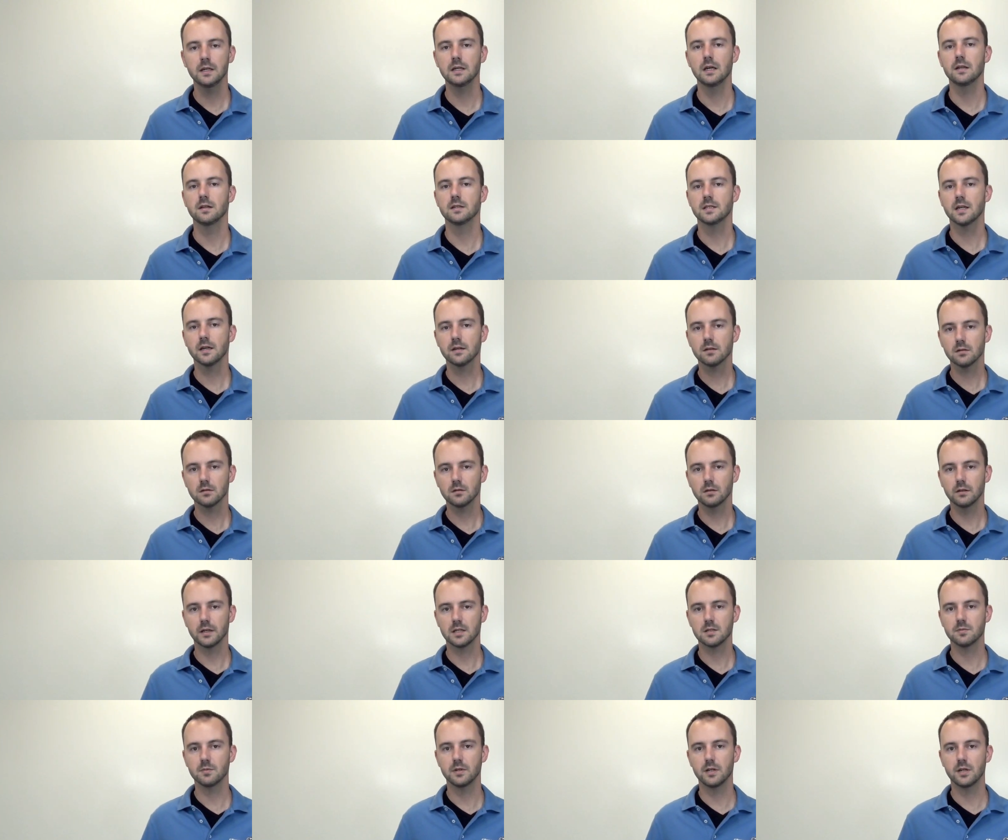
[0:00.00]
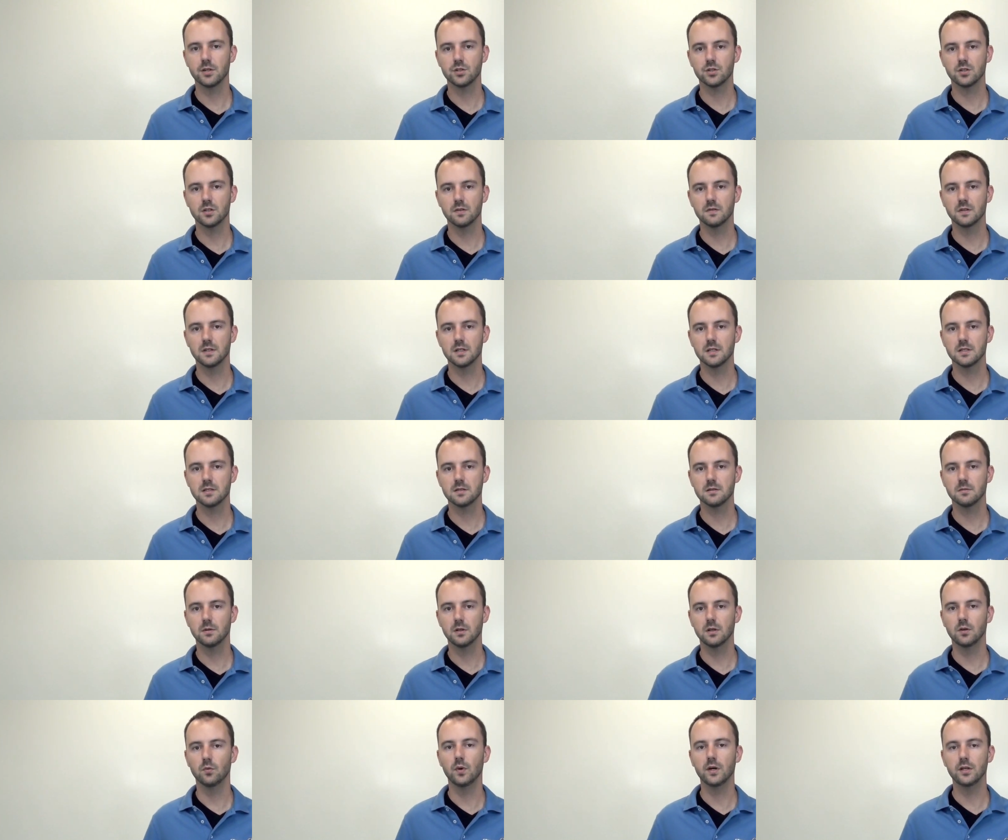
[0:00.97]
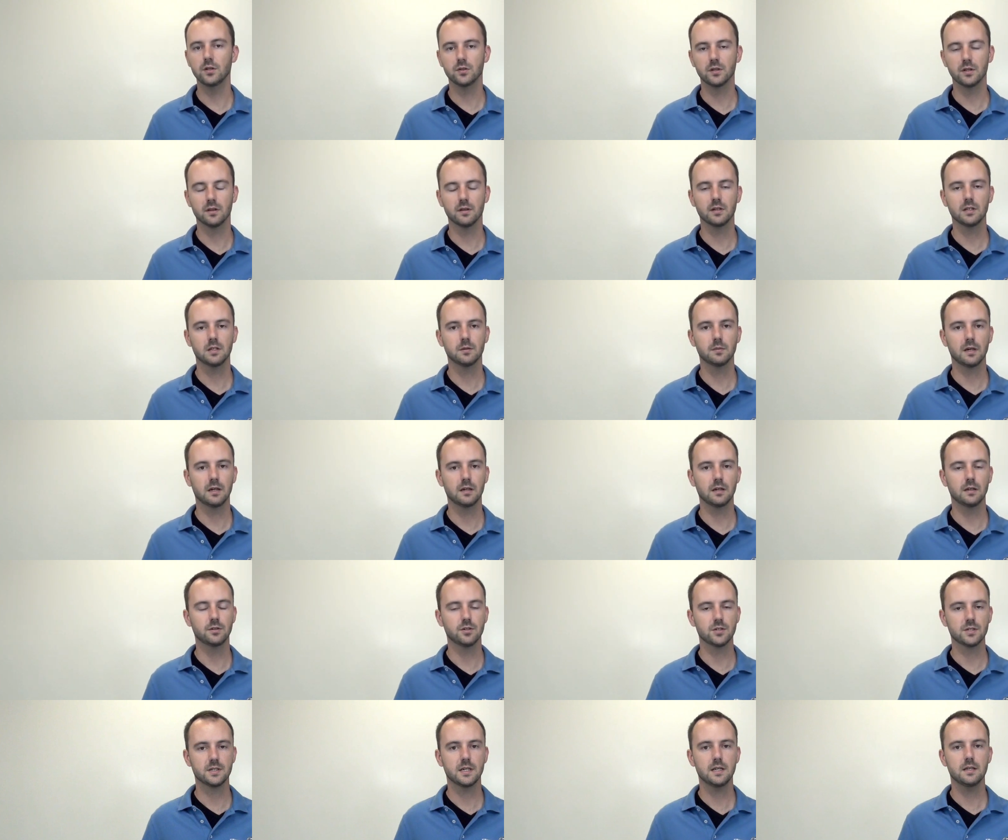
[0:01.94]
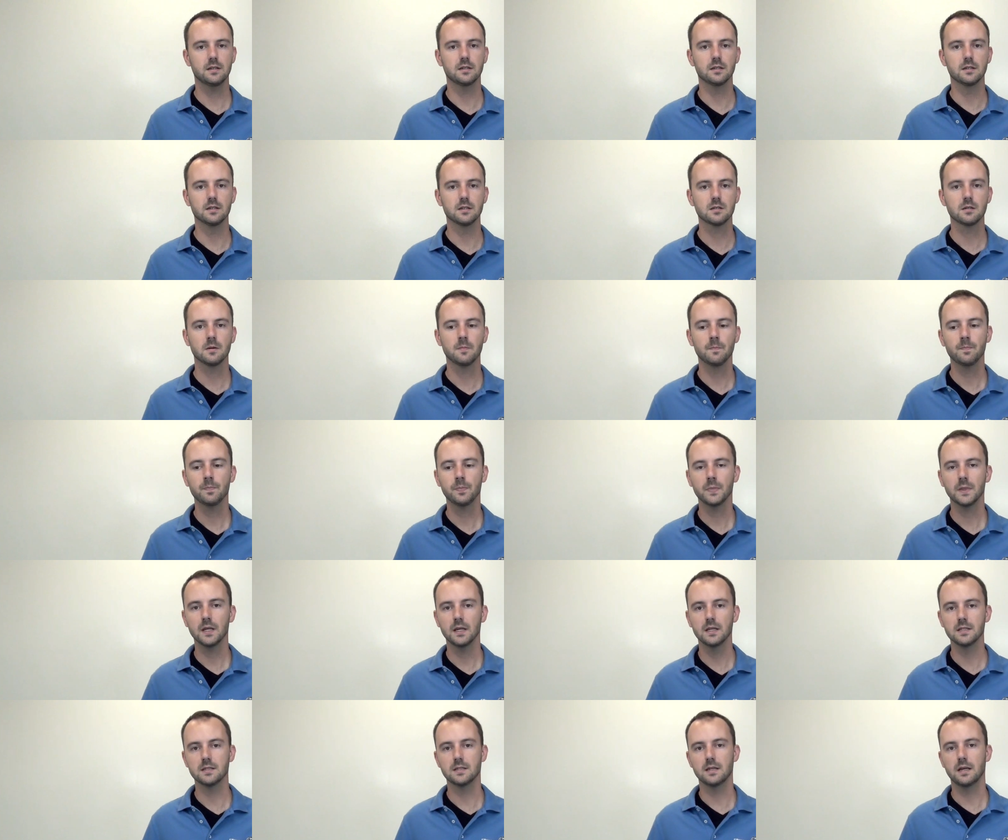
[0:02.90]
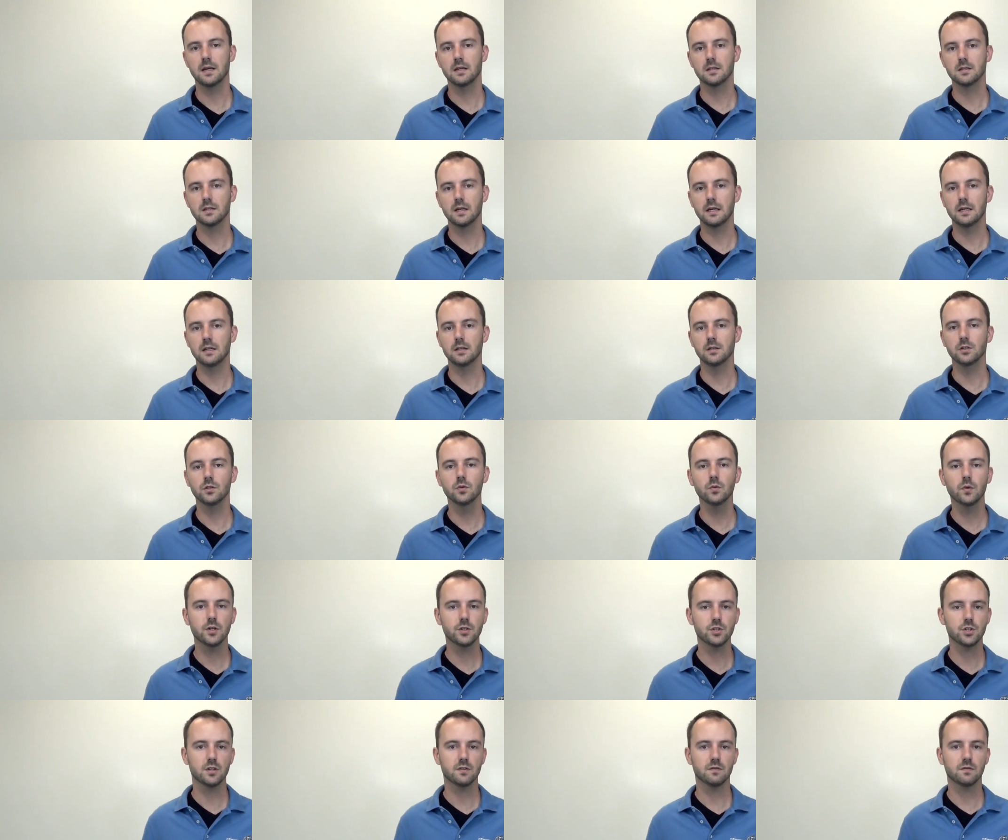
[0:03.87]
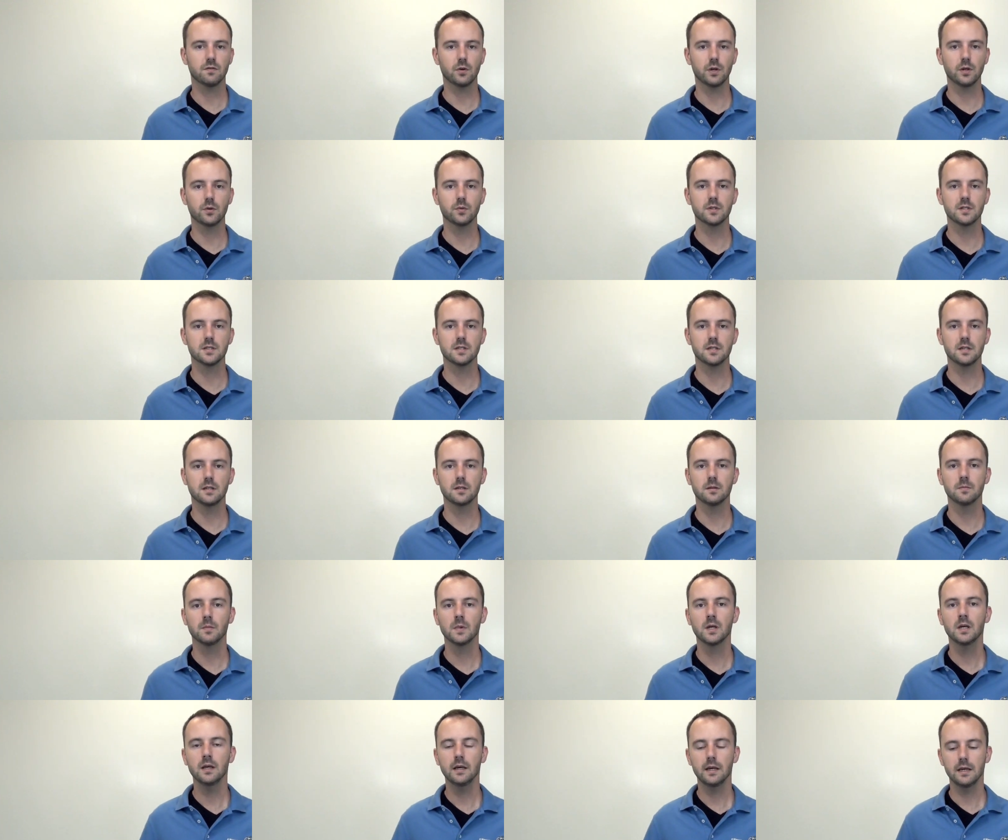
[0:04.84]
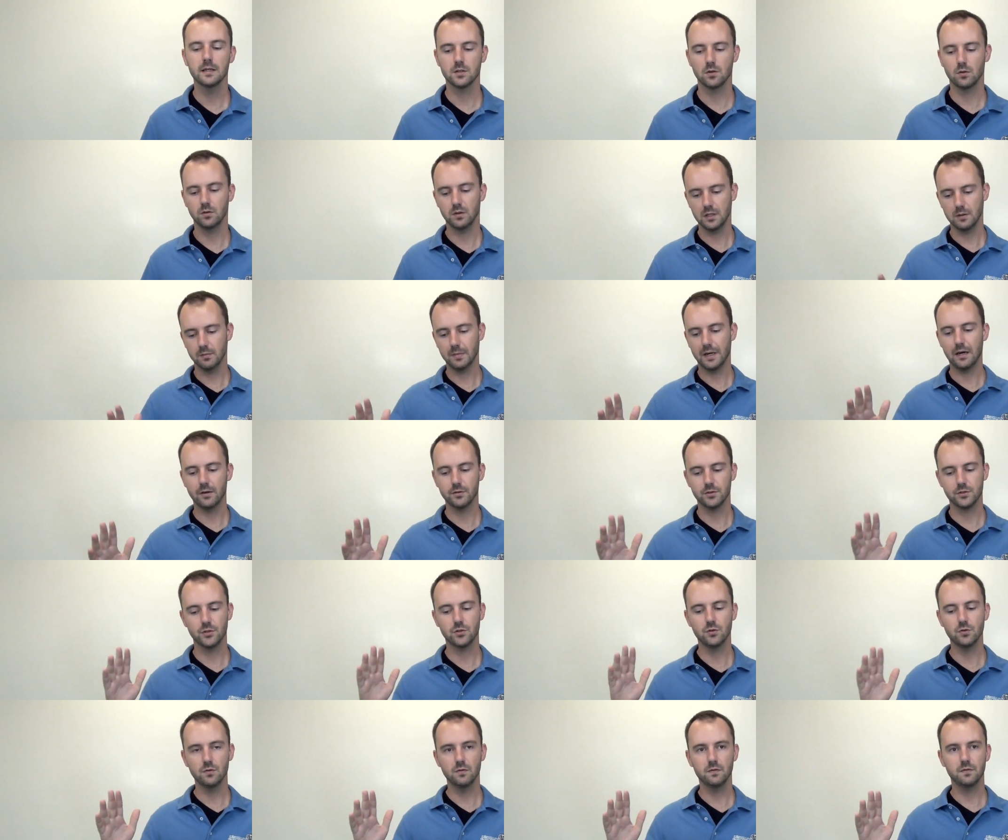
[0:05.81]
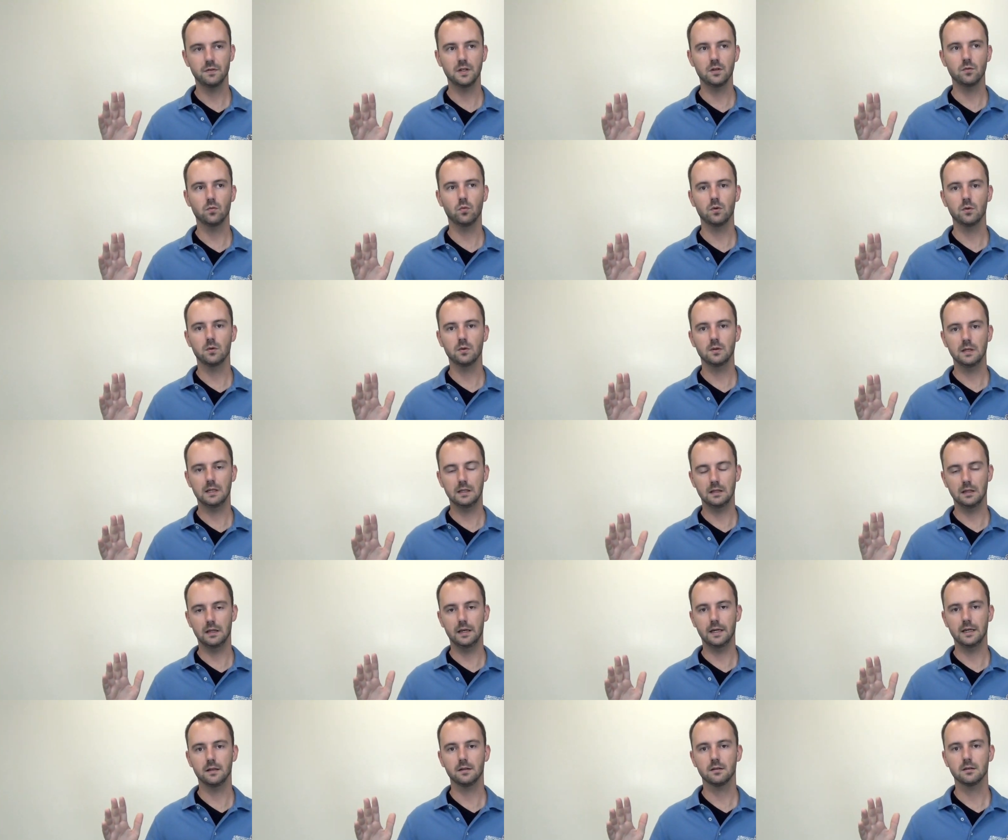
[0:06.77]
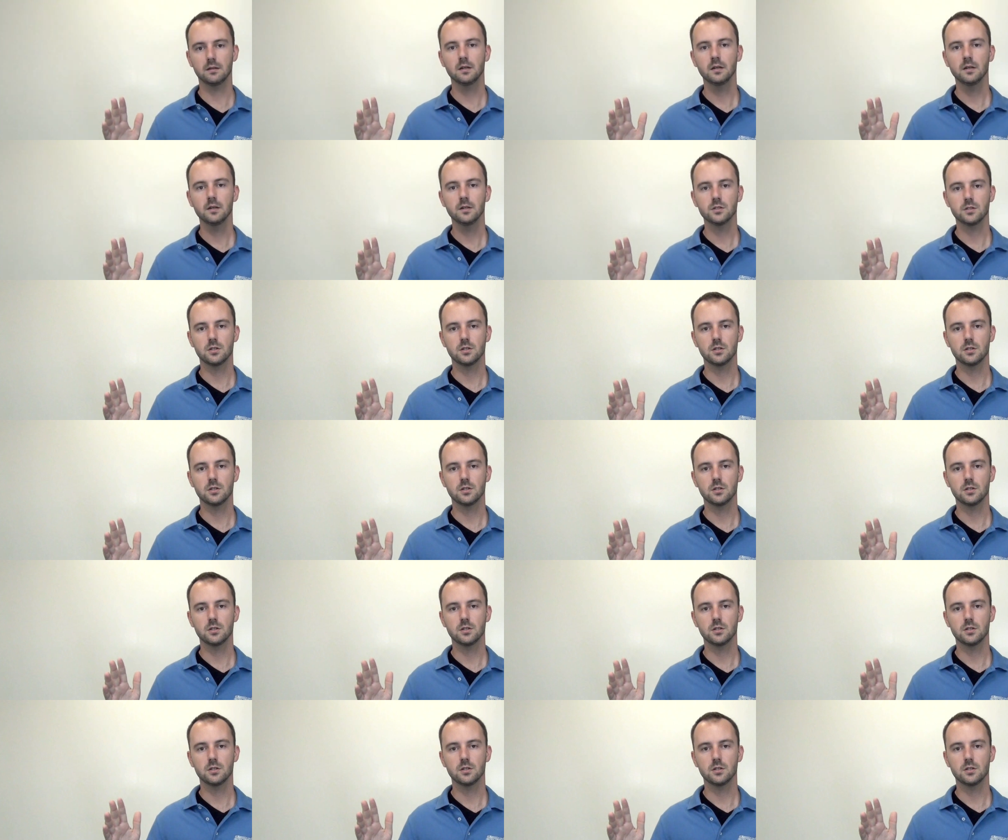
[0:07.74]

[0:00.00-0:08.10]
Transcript: Now the technical explanation of this and the way you can think about it, understand this is that a UHF frequency is only about two feet in length.